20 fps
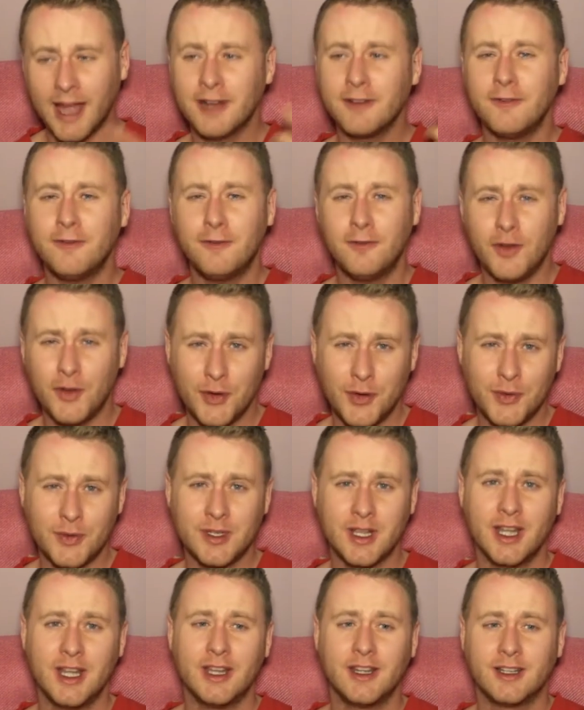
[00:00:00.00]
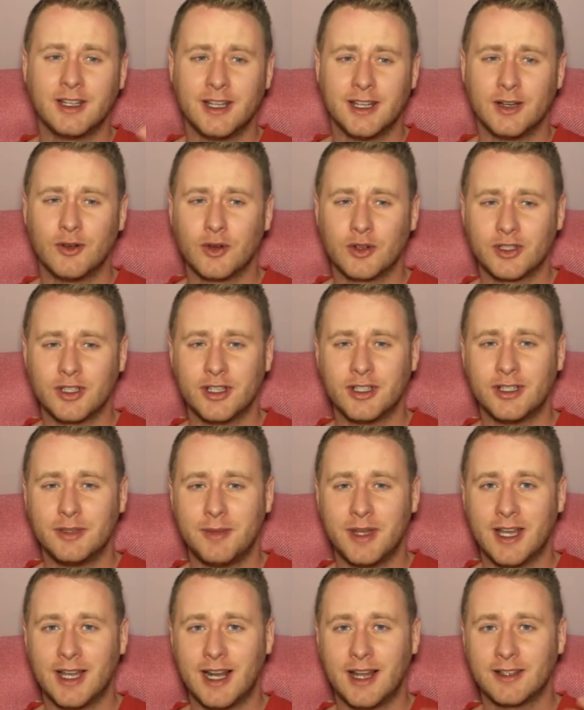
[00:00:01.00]
food in order to
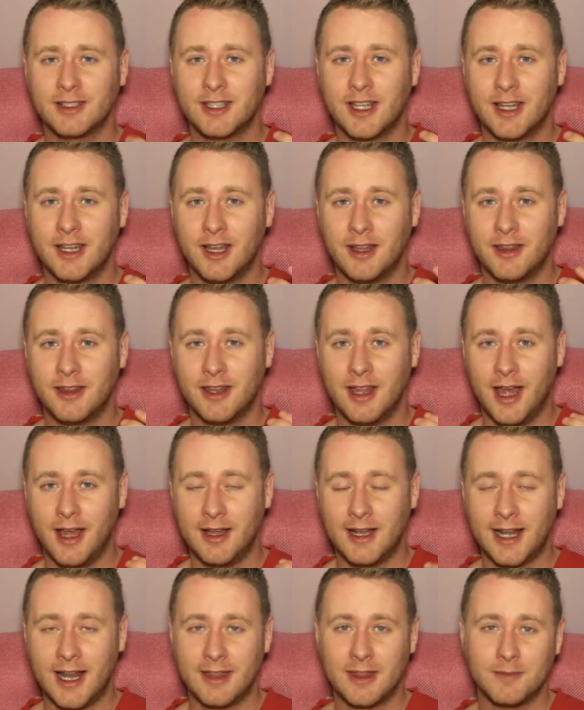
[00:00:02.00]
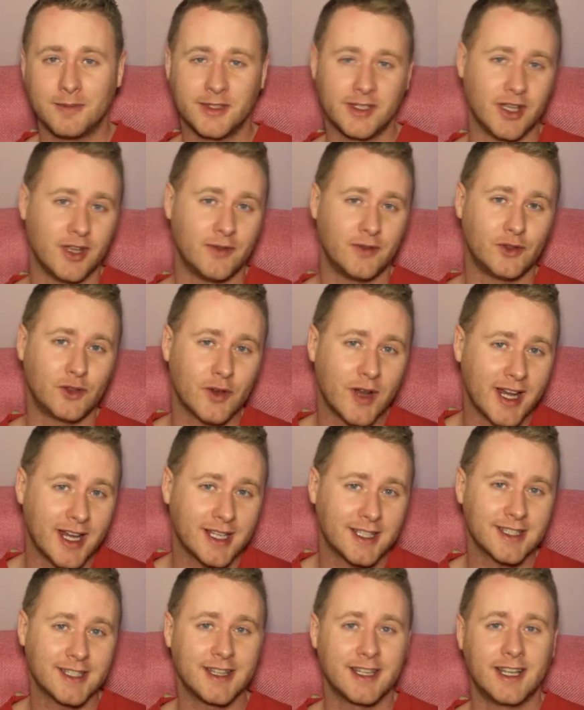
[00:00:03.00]
be allowed to let them serve
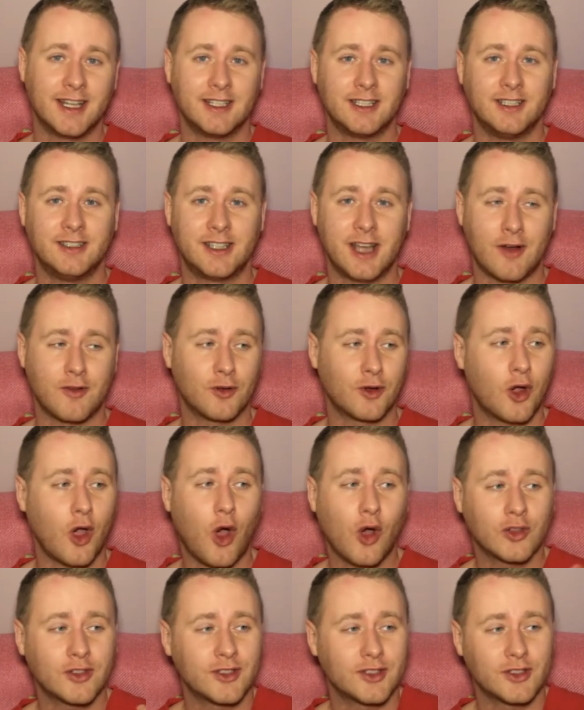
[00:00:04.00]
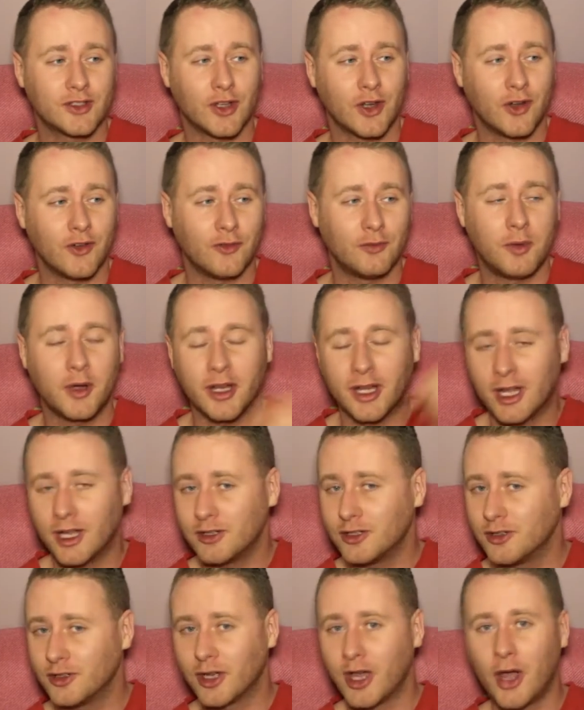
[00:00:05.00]
drinks, and the general costs of putting
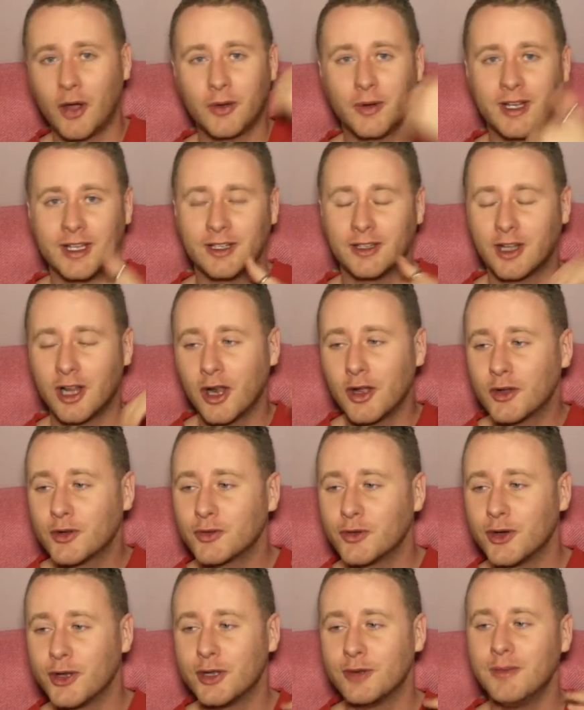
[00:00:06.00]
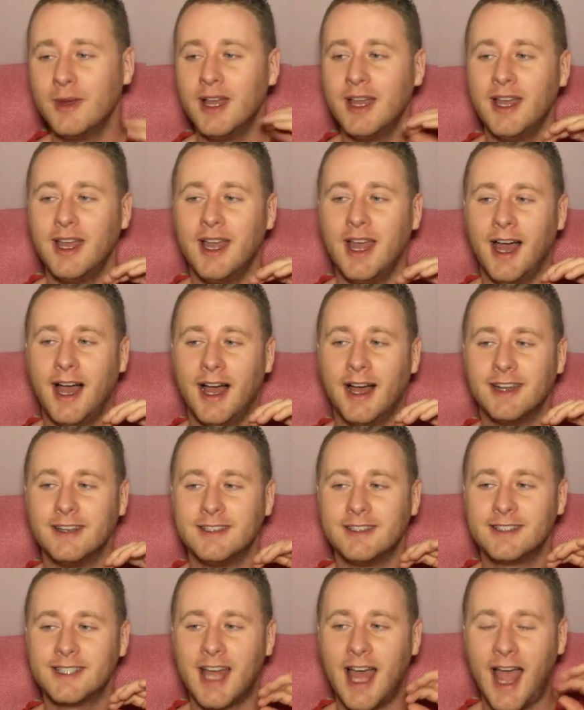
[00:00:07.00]
your coat in your cloakroom,
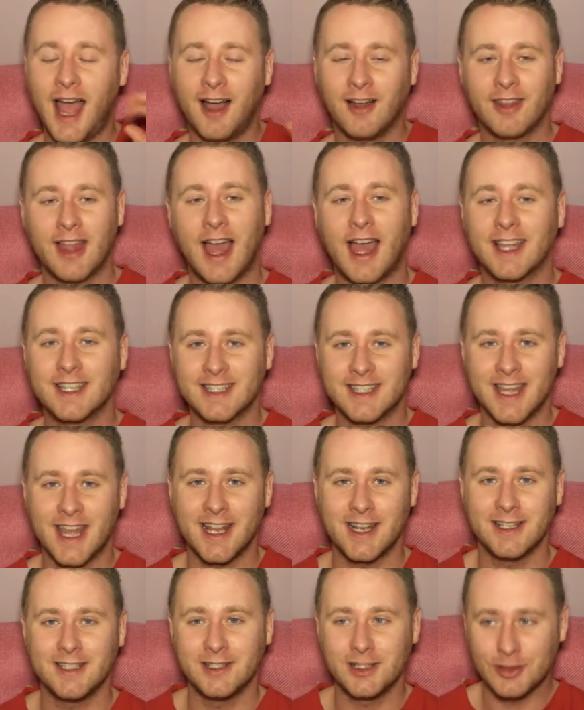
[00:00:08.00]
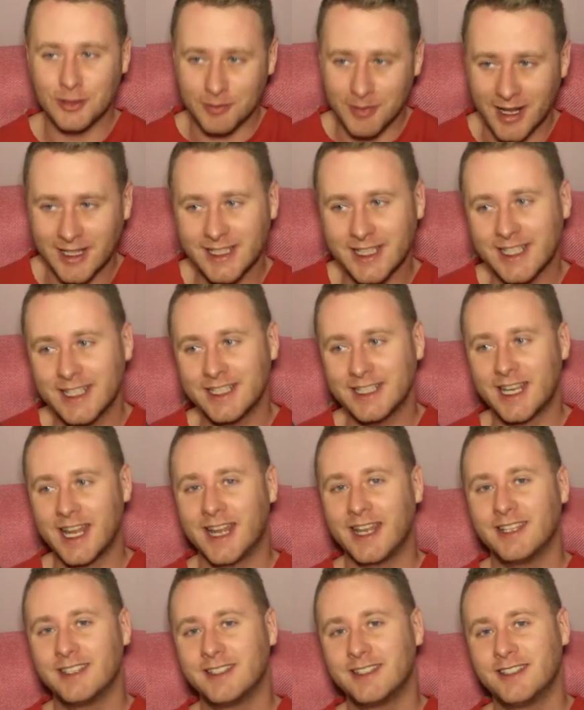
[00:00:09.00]
and how that has then dramatically
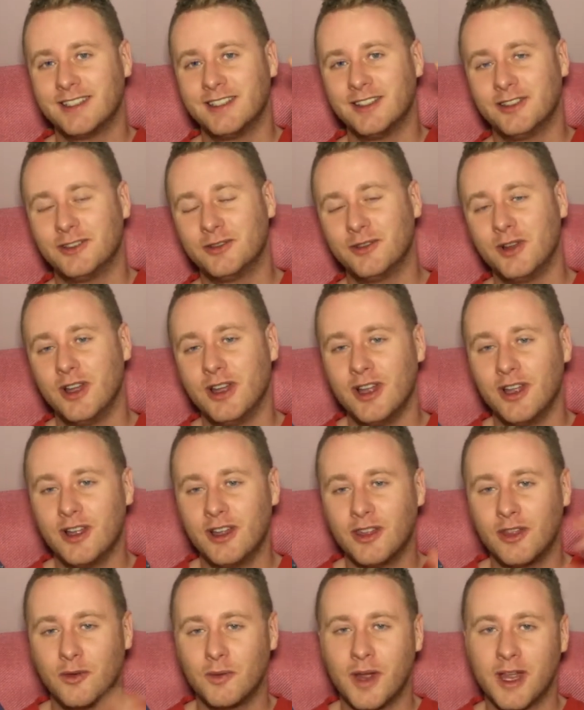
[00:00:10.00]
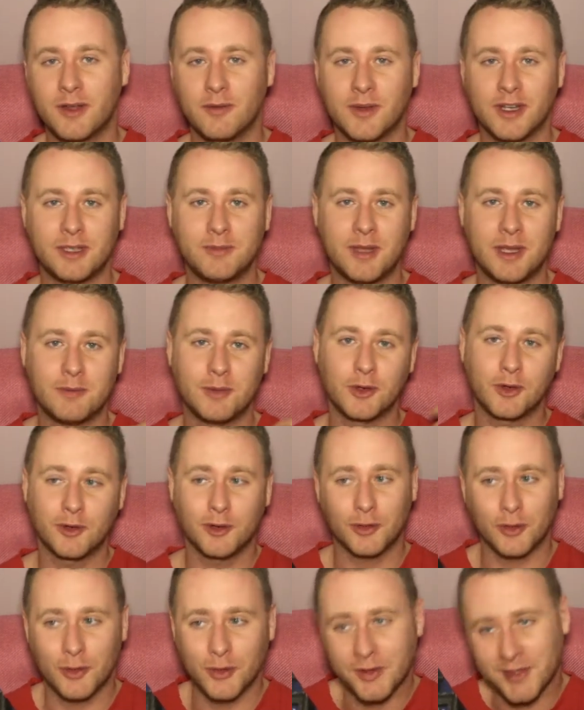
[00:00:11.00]
changed to the way in which people
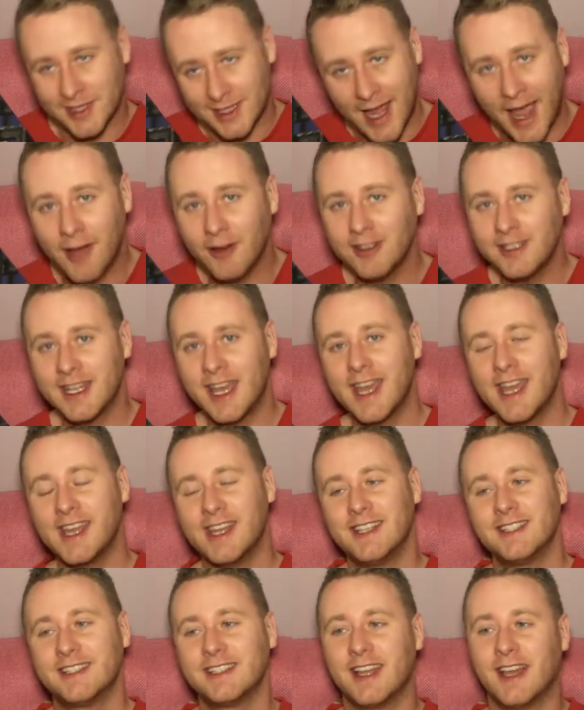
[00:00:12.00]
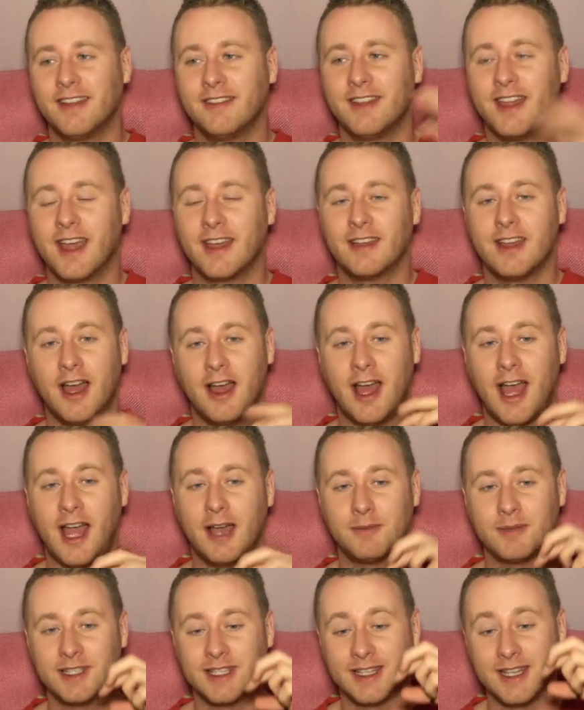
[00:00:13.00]
cruise nowadays. And that
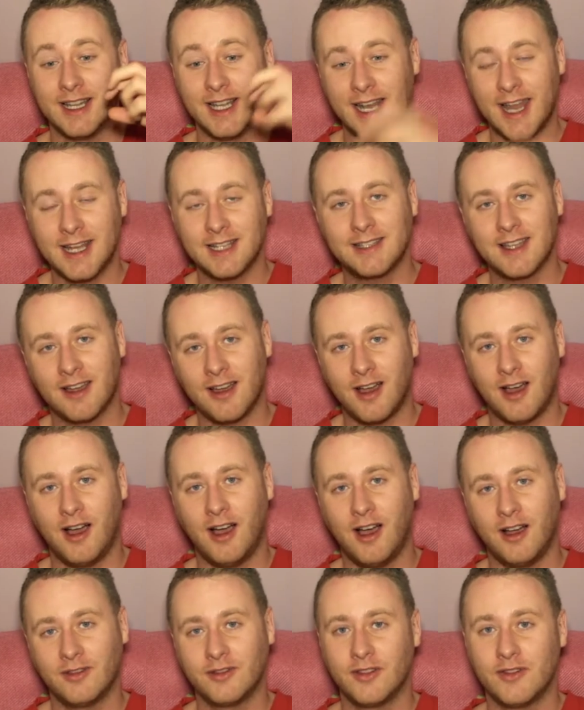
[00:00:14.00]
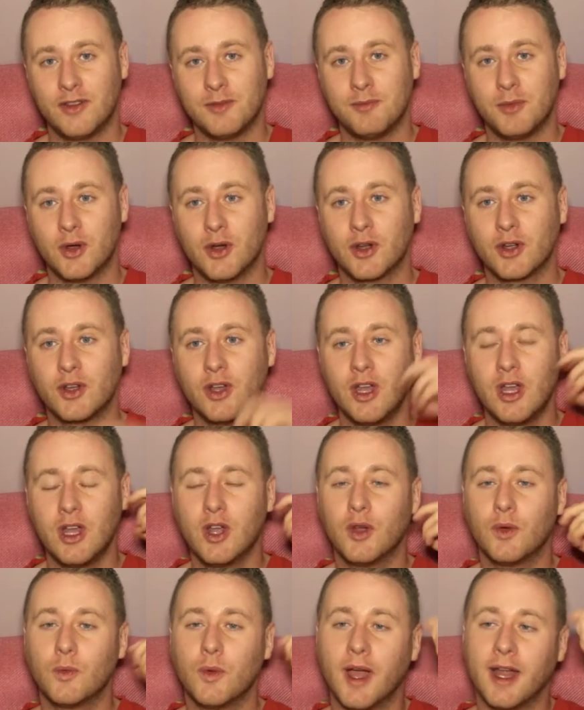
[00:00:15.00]
happens in the later half of the book
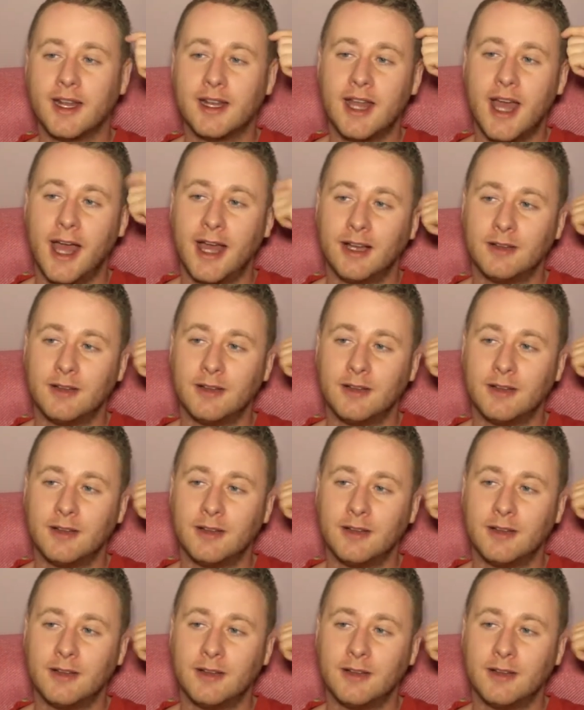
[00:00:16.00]
when